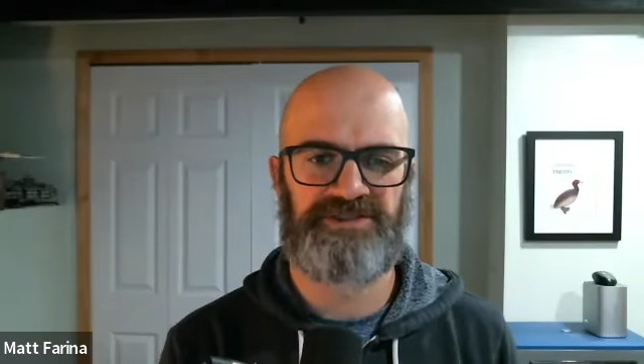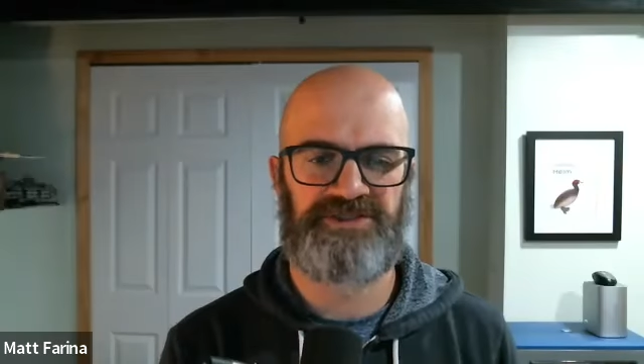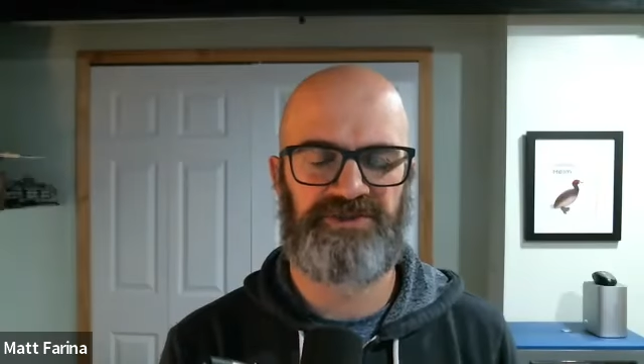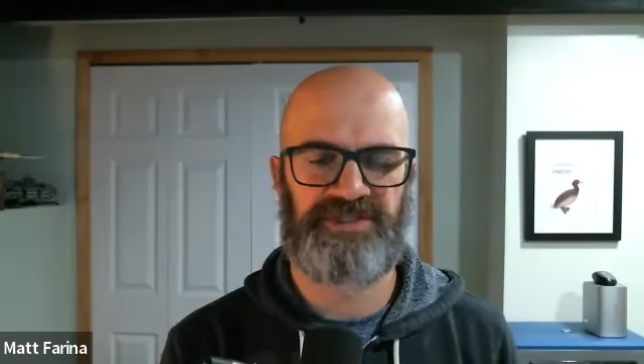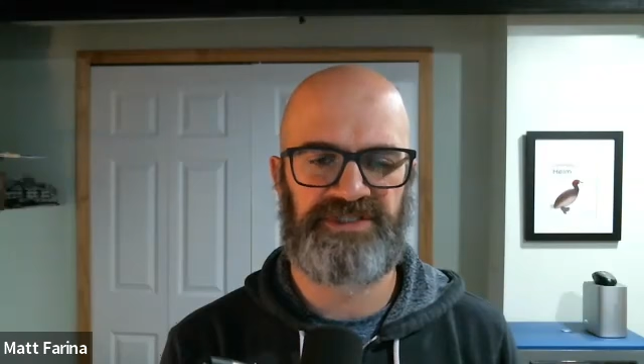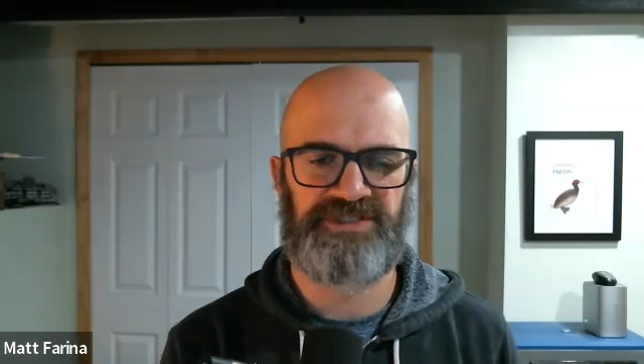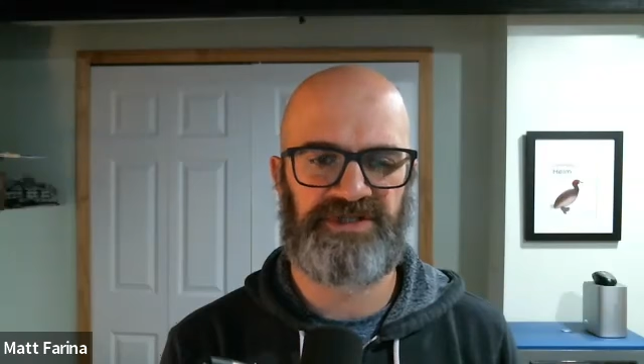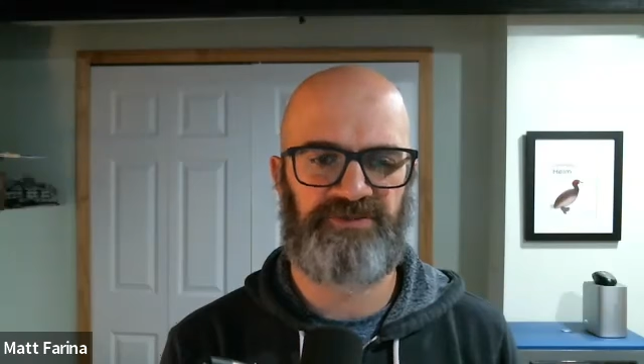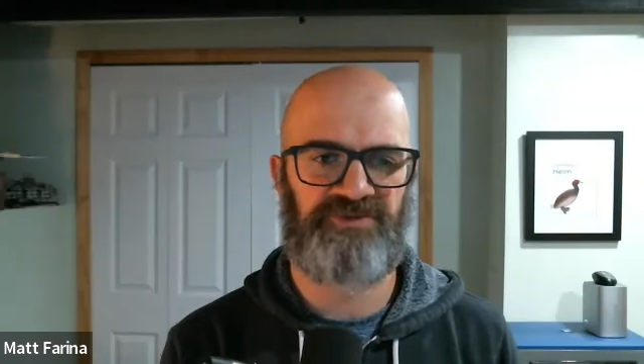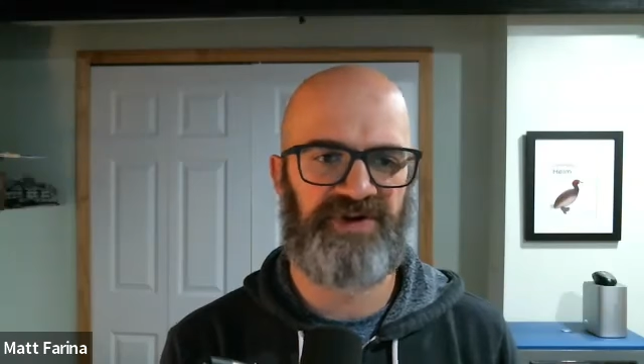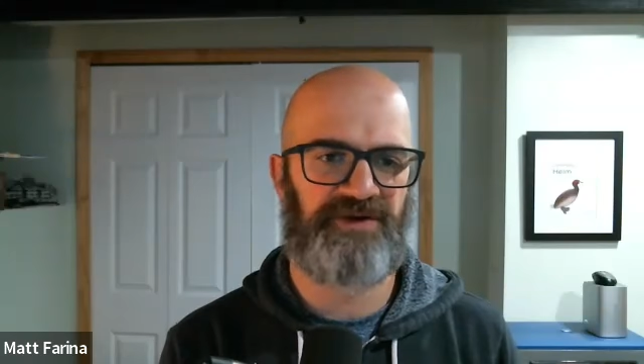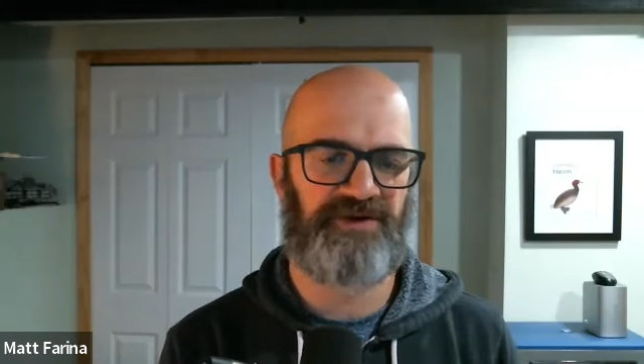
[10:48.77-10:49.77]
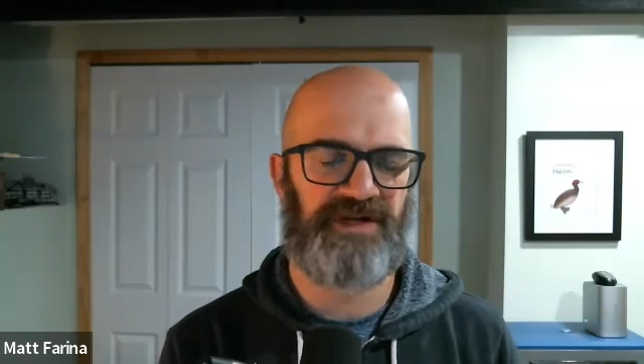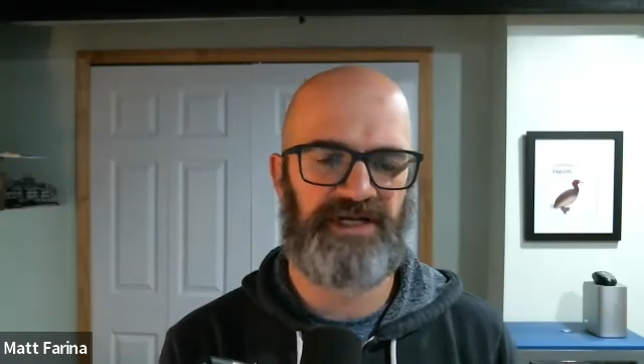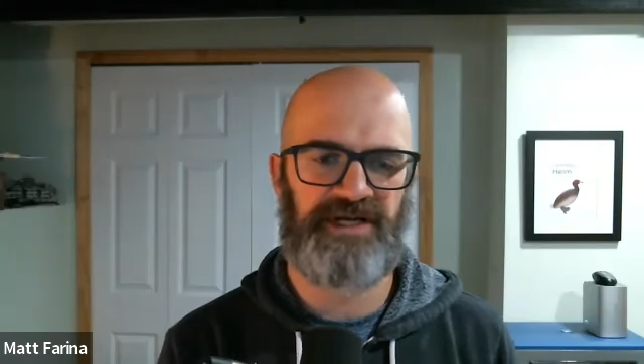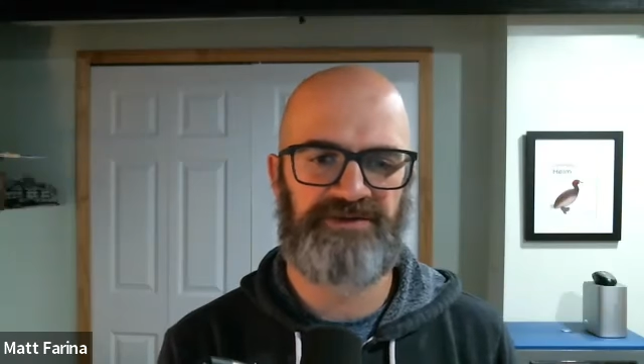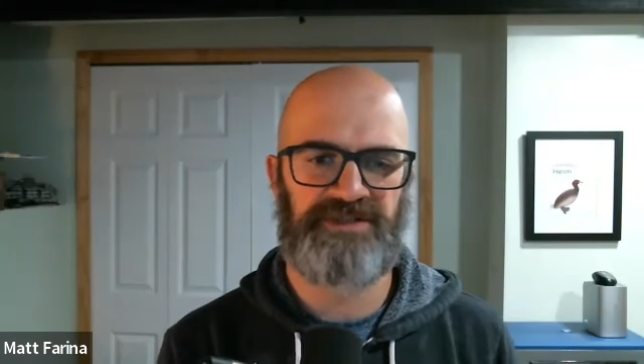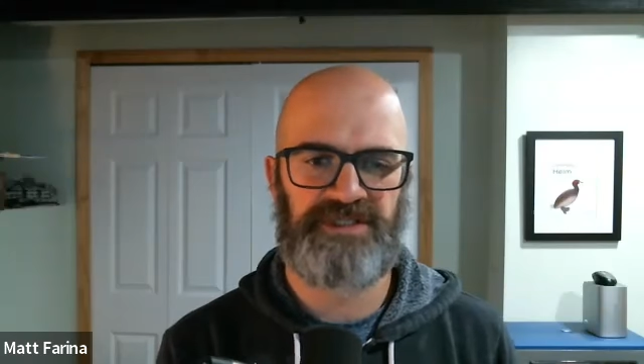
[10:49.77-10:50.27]
two things that we've got right
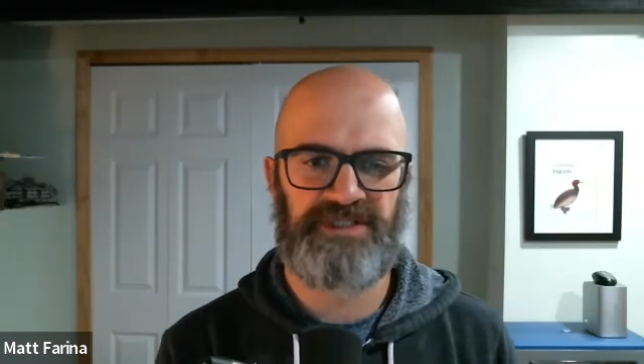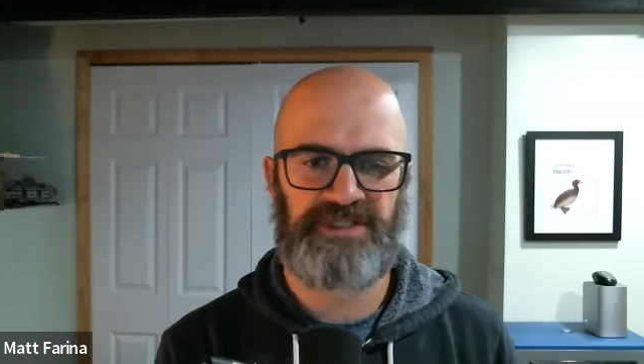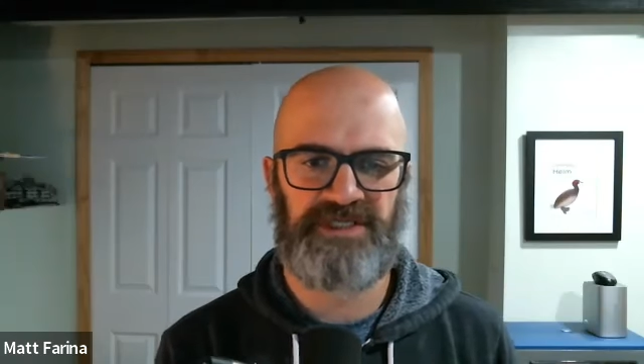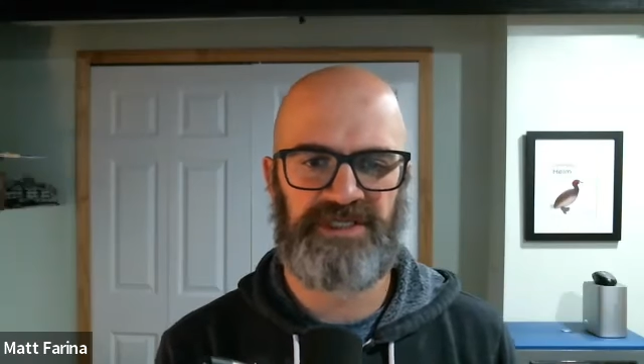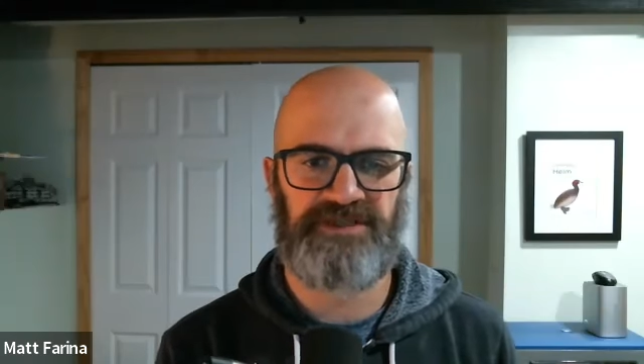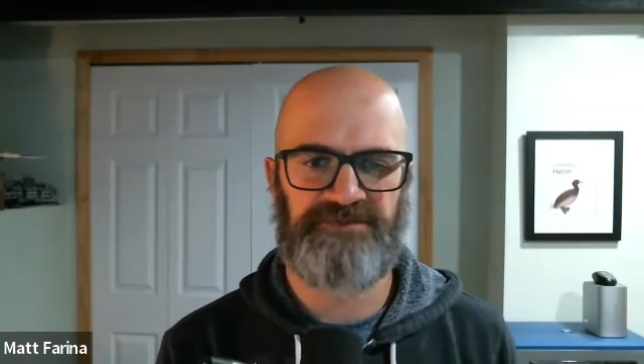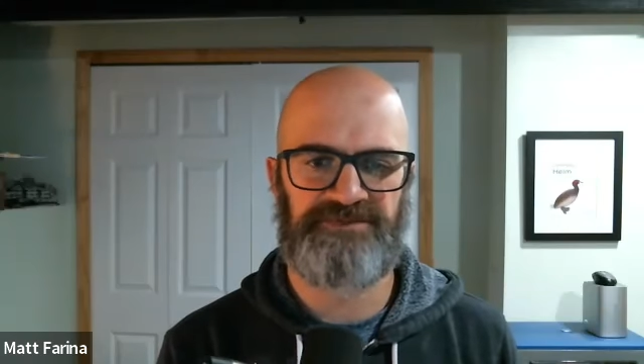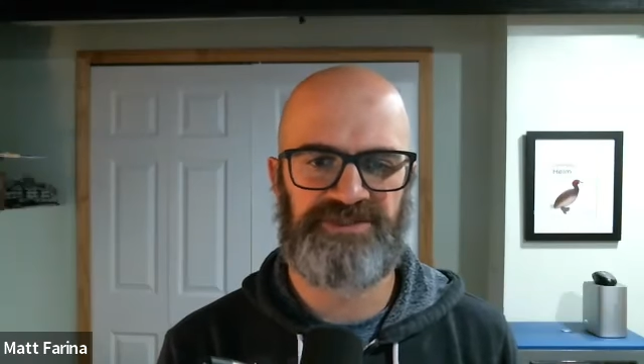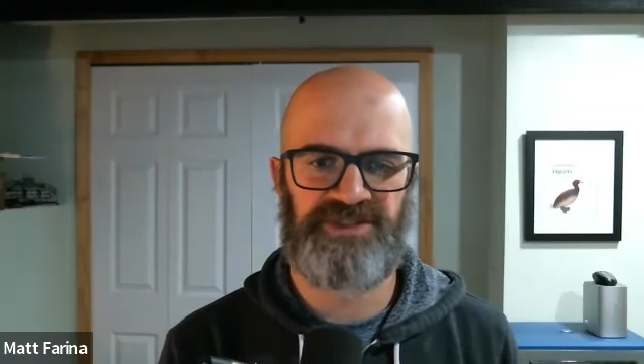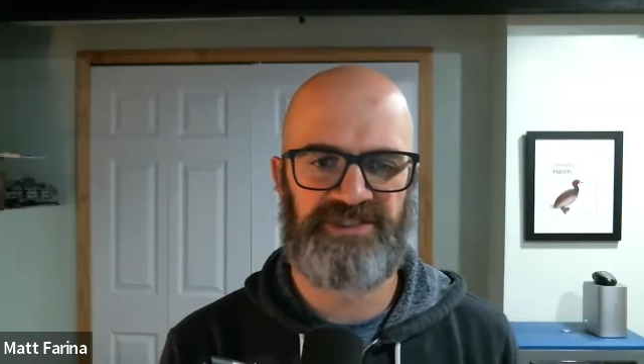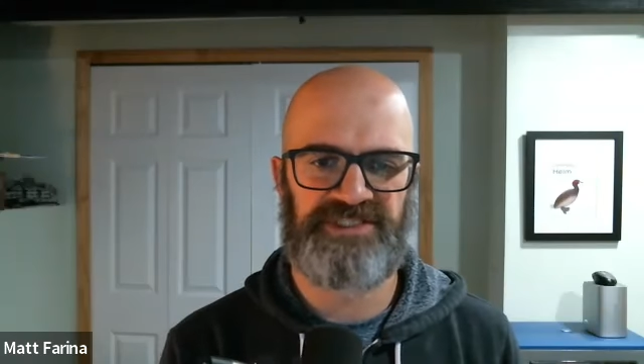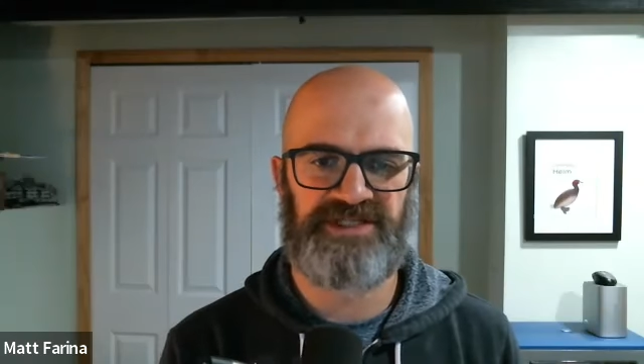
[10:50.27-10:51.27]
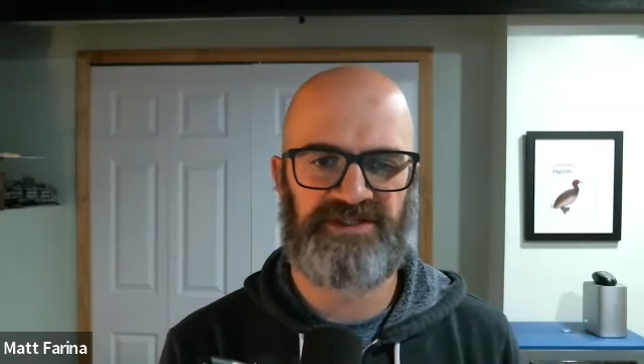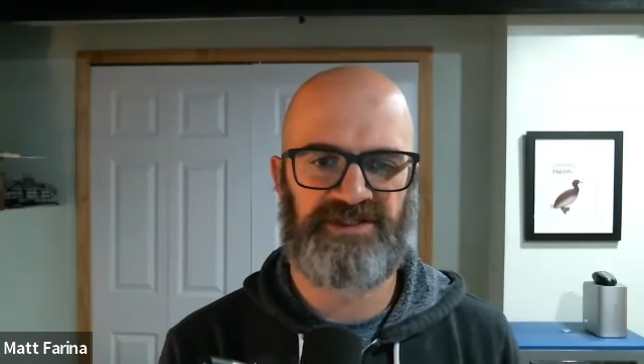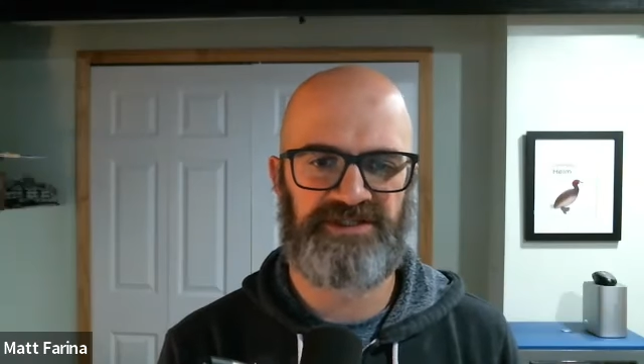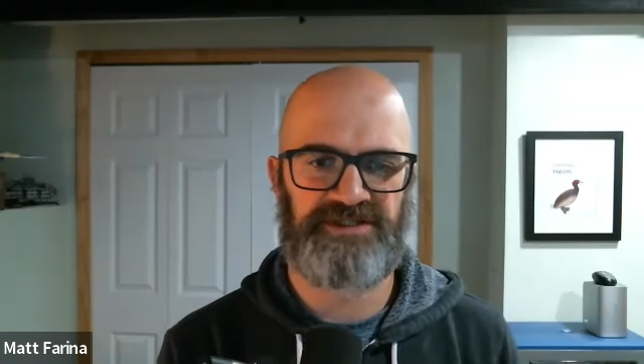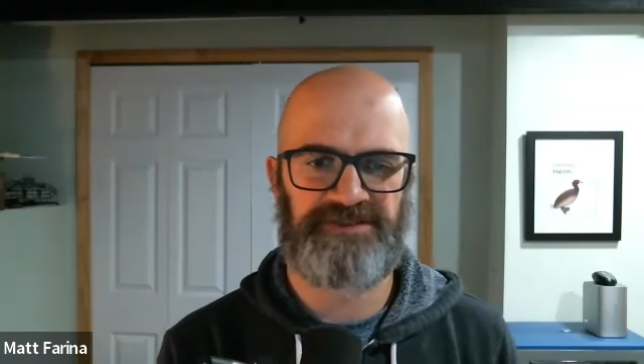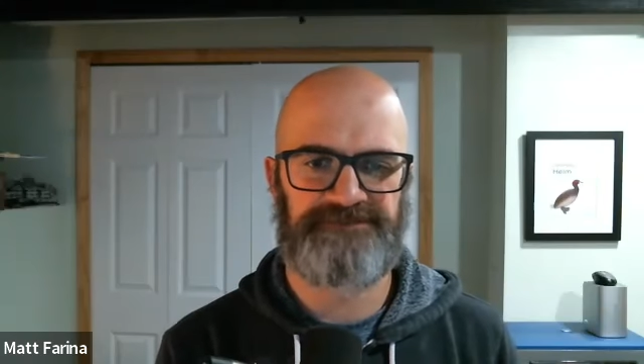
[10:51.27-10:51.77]
now. So you can take a
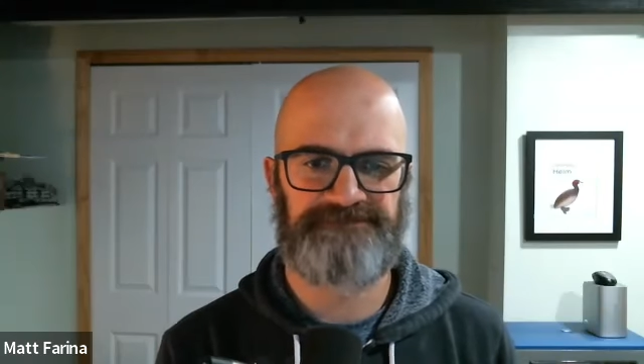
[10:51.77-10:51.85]
look.